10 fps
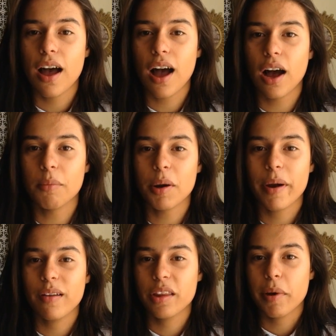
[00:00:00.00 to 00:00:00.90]

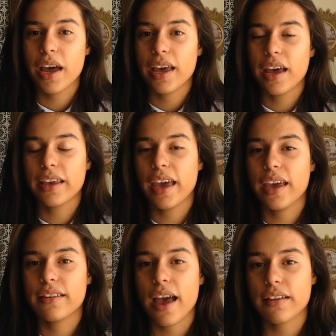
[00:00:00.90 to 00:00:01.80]
Apparently by a
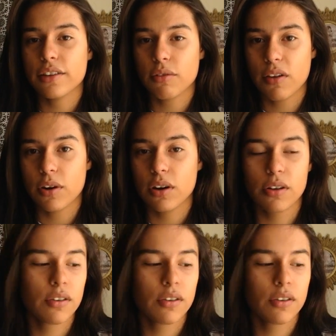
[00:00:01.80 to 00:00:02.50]
gay taxi driver.